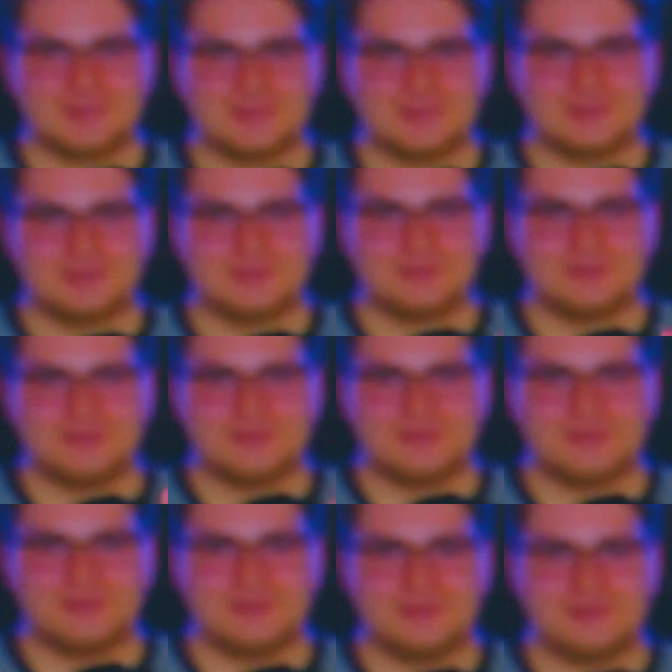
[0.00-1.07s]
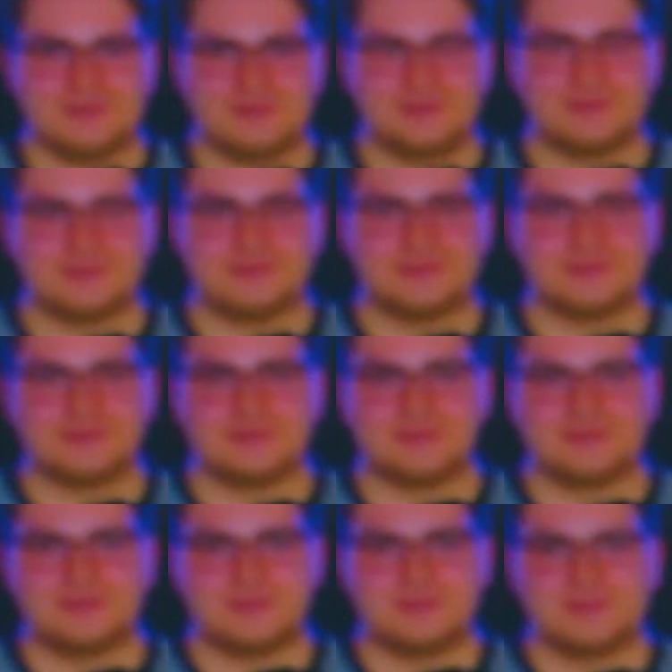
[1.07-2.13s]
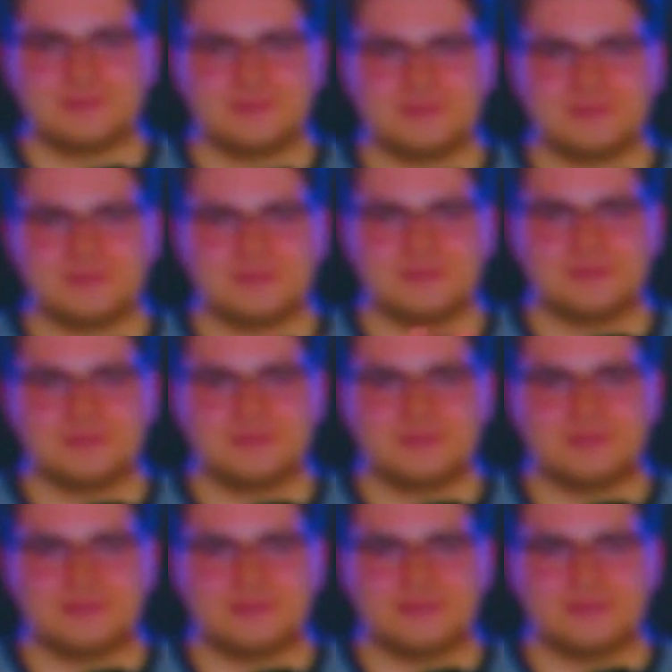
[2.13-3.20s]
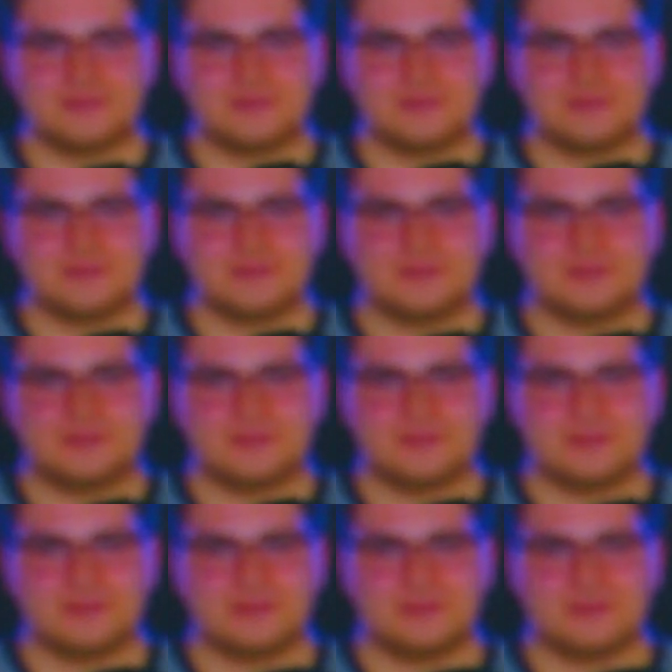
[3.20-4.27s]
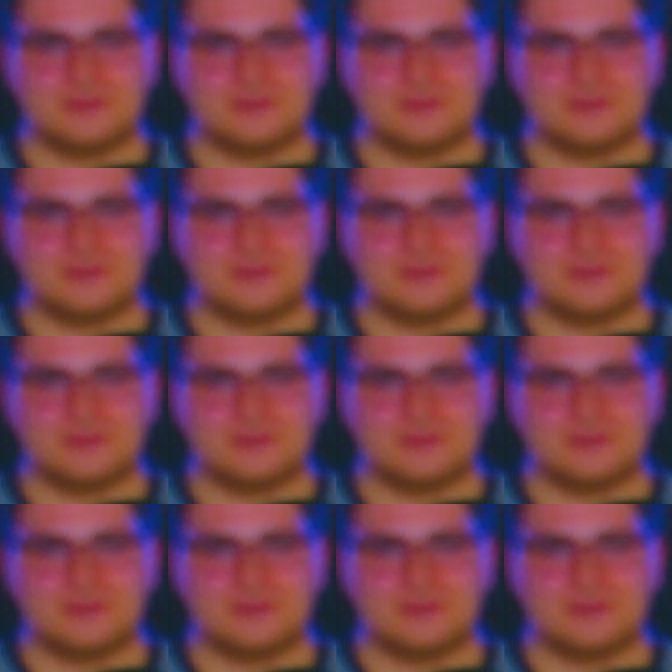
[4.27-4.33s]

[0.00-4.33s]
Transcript: (not speaking)